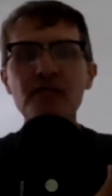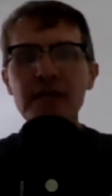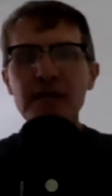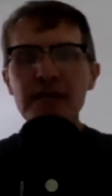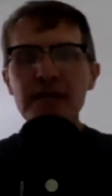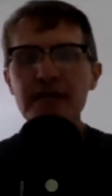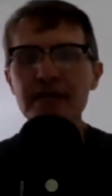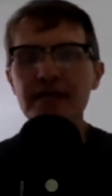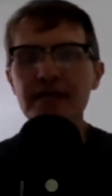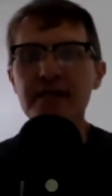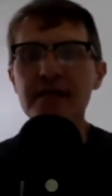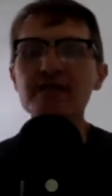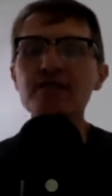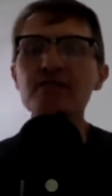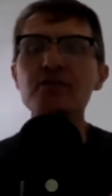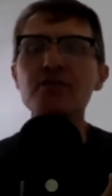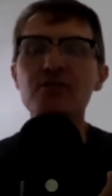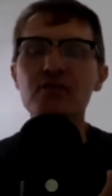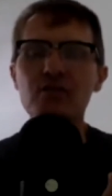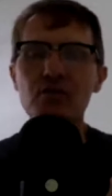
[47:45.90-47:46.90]
of leads
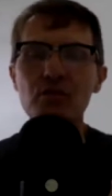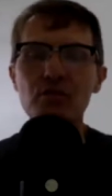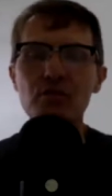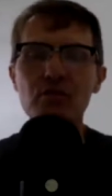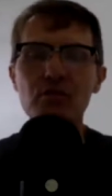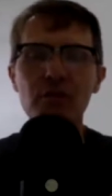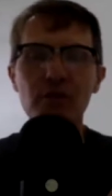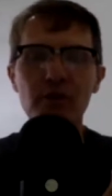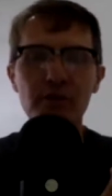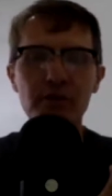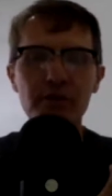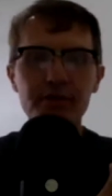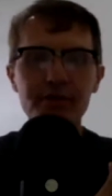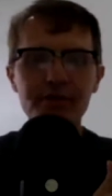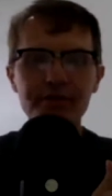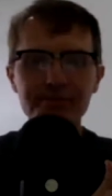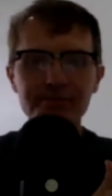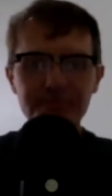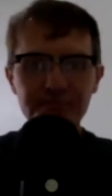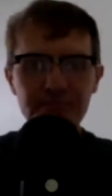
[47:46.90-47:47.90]
into
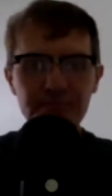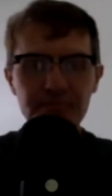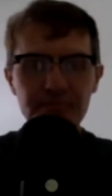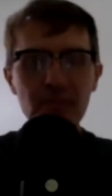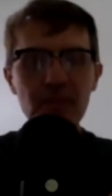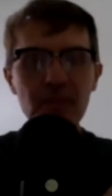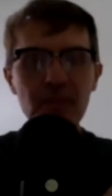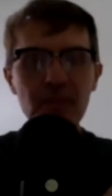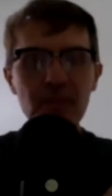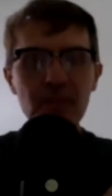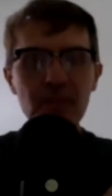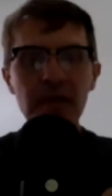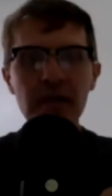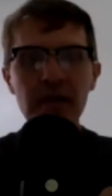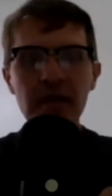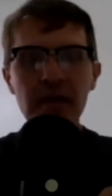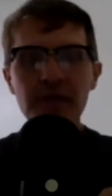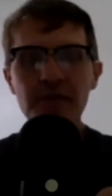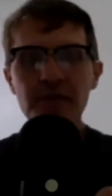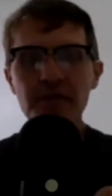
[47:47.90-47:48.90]
their
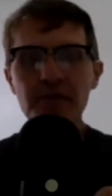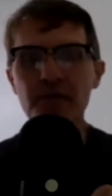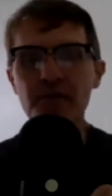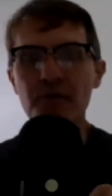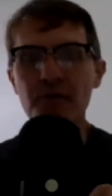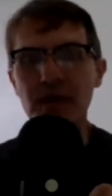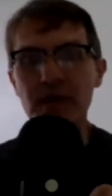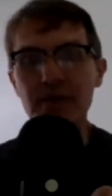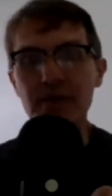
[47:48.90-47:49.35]
uh, their